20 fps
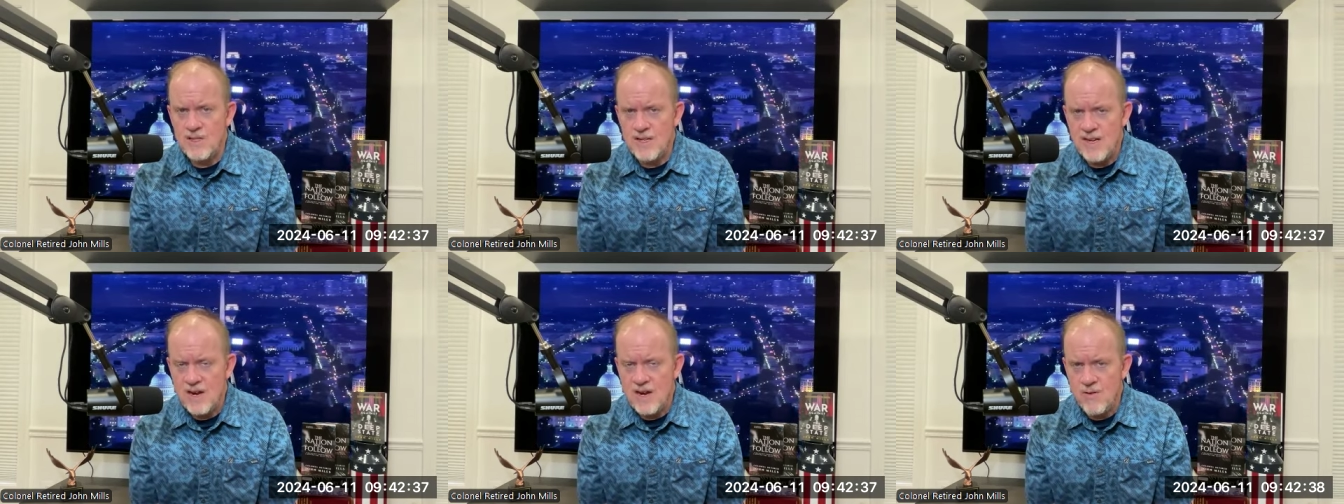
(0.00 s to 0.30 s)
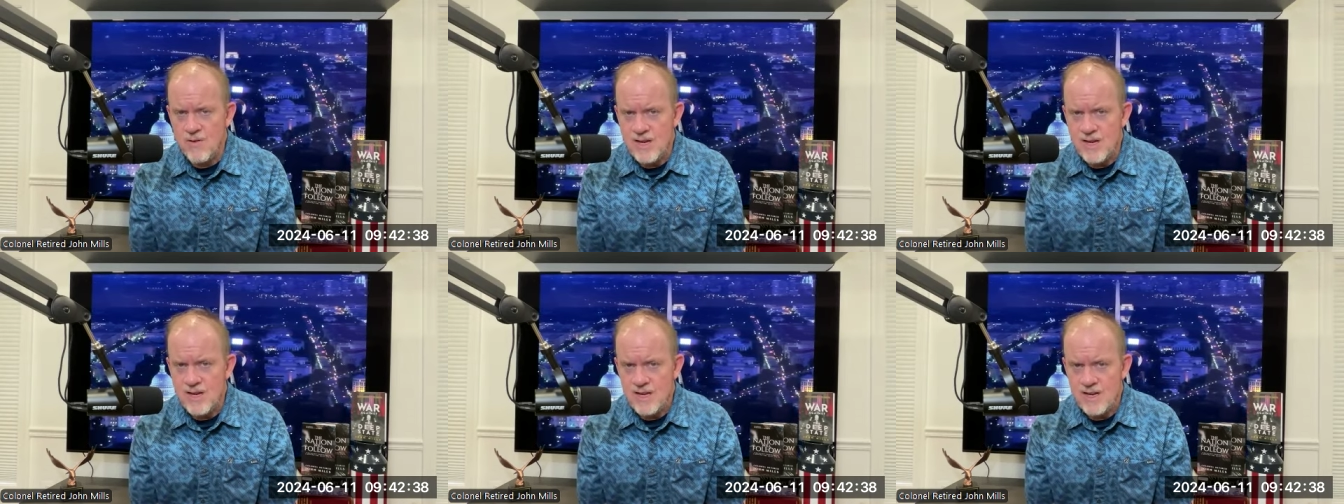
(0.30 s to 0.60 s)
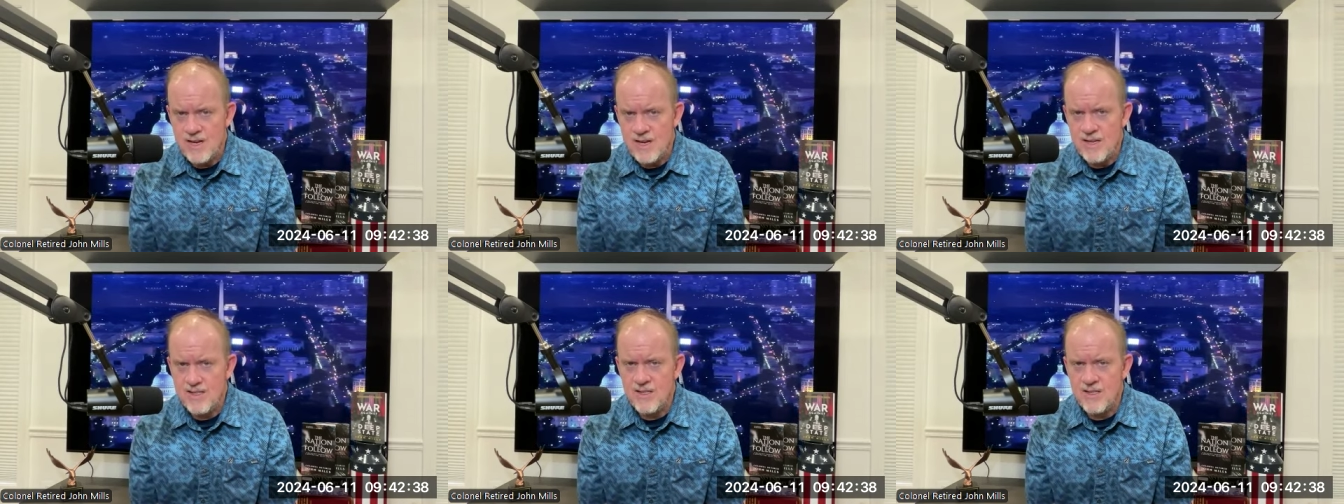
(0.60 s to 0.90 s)
County
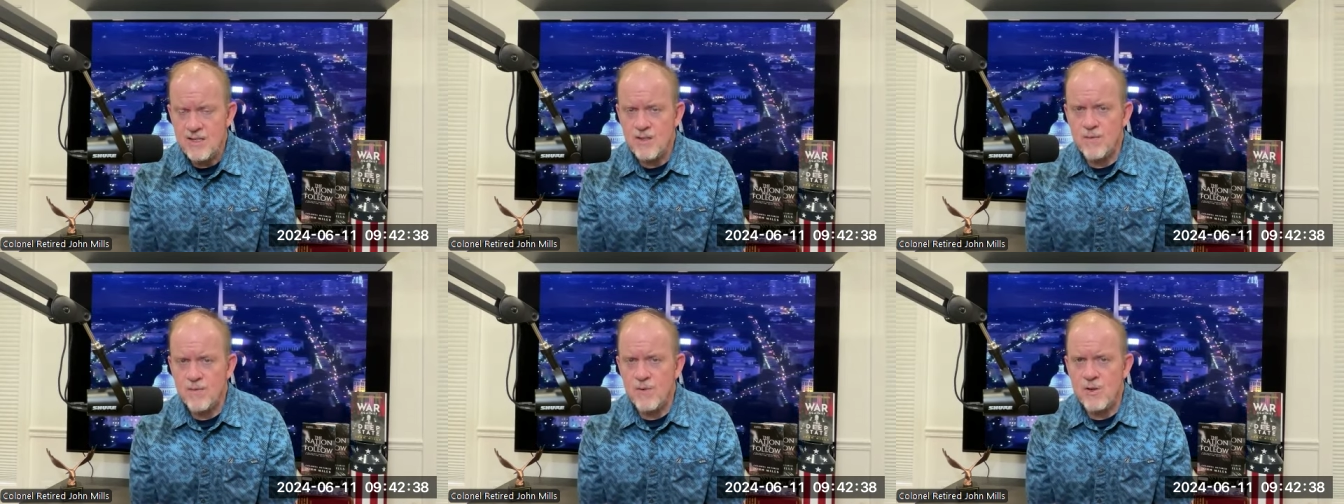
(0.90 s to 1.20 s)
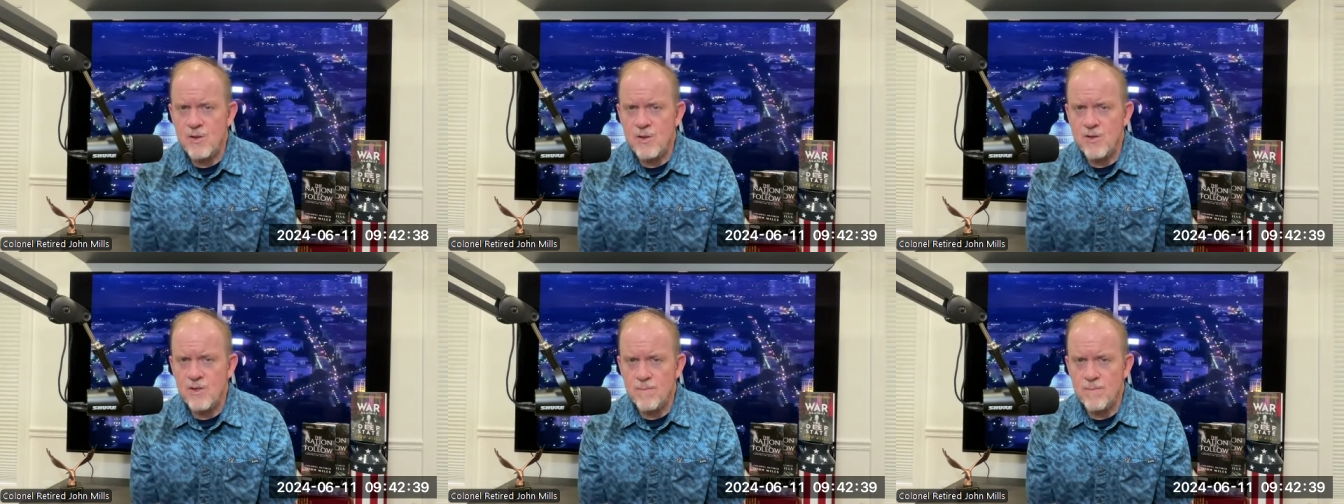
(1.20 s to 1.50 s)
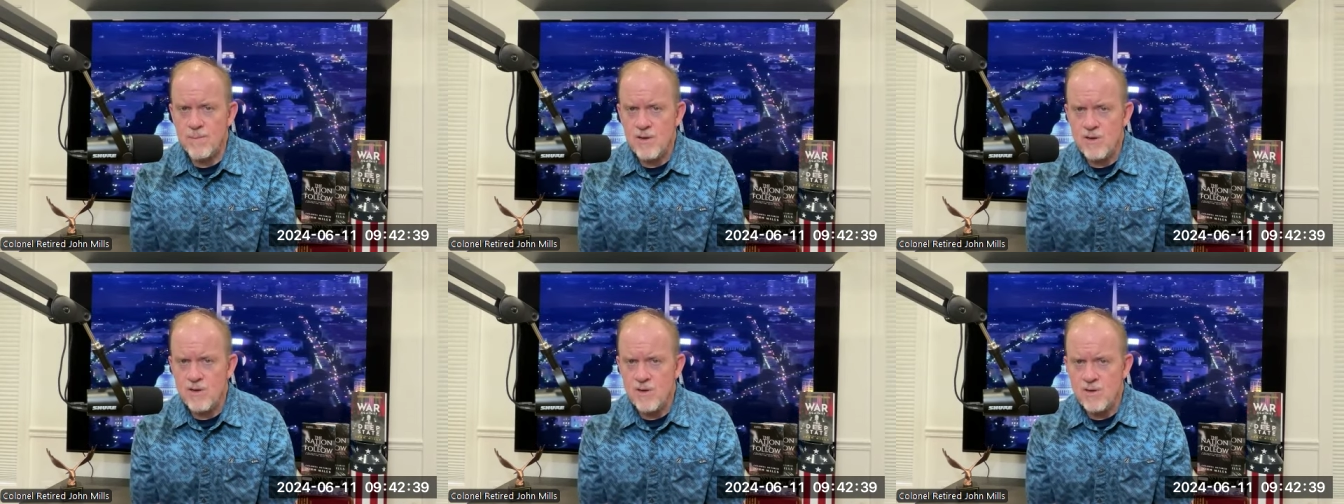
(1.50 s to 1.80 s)
case is falling
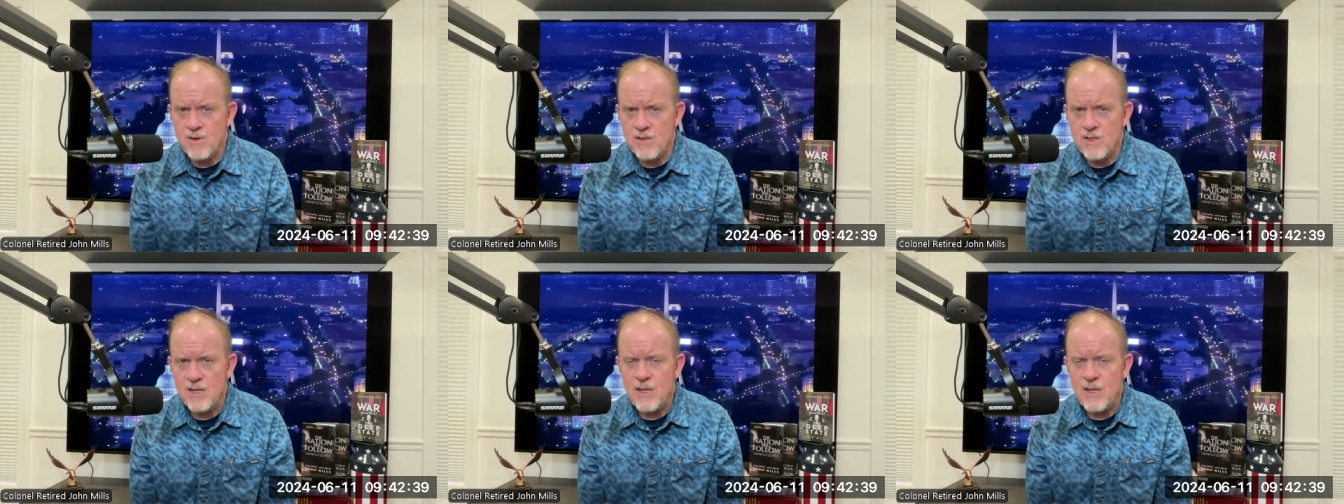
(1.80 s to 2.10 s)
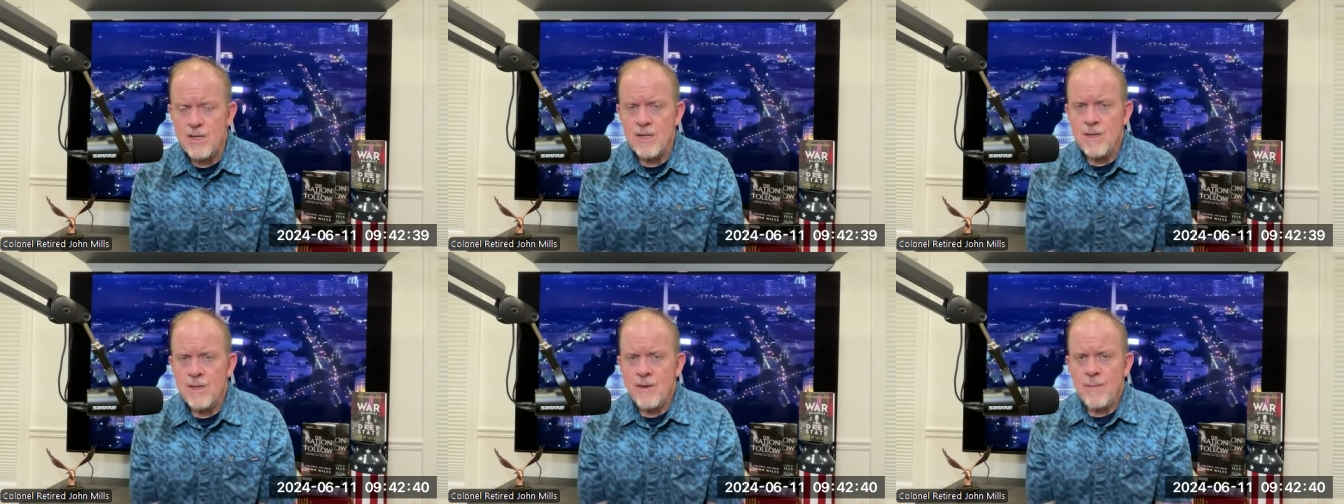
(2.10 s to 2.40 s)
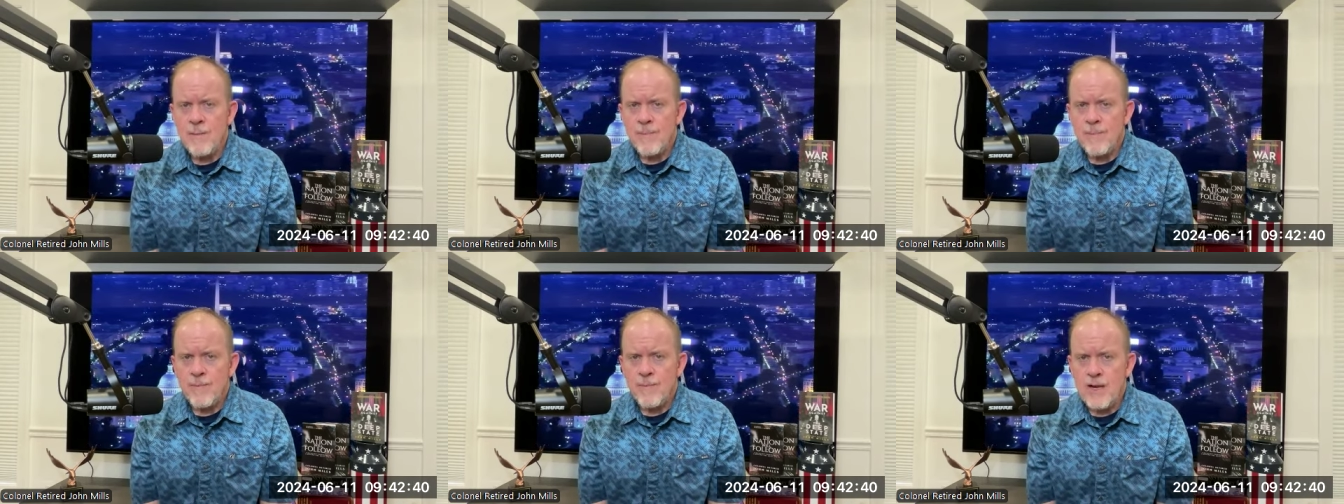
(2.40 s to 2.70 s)
apart.
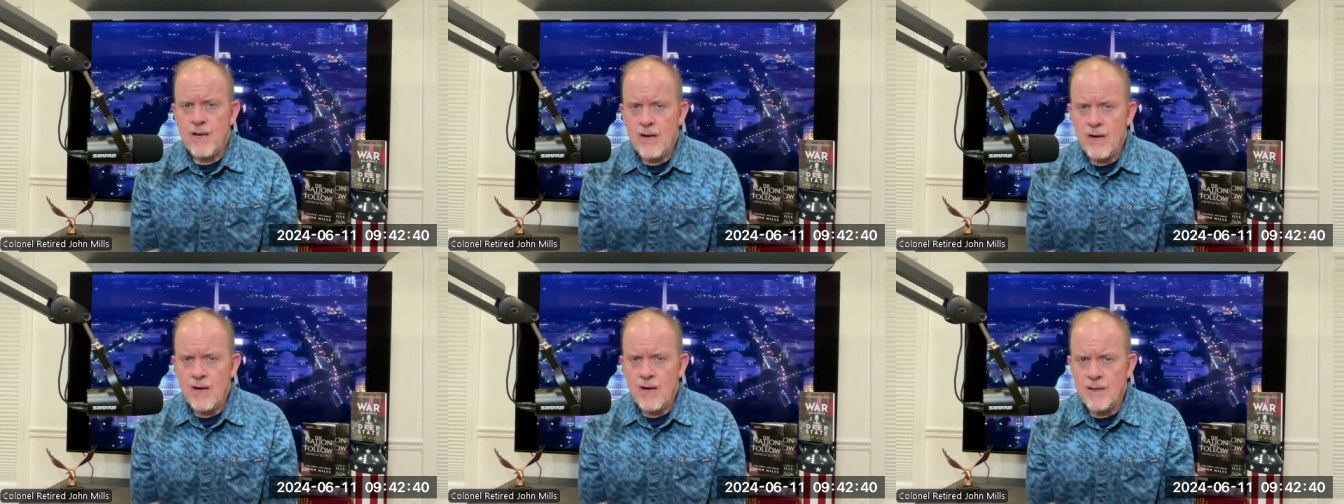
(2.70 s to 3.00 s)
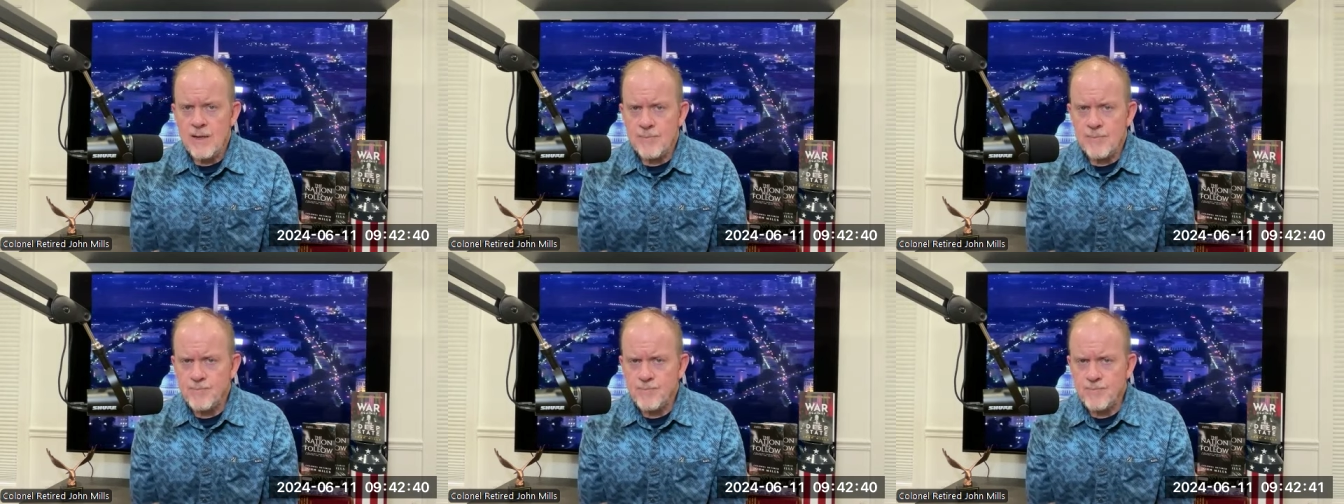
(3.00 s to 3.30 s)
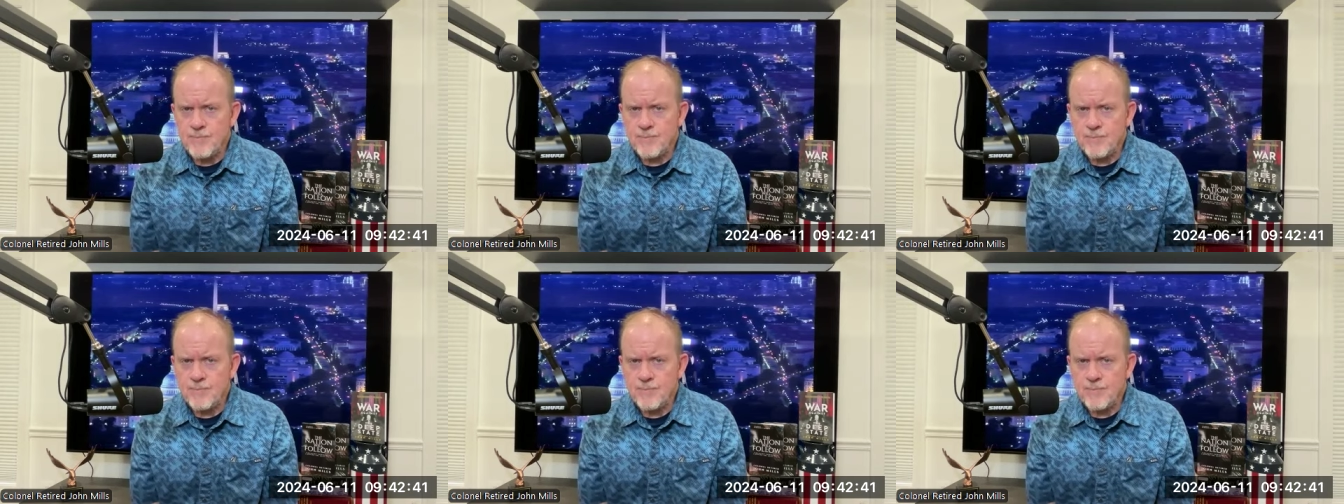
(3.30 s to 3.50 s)
Um,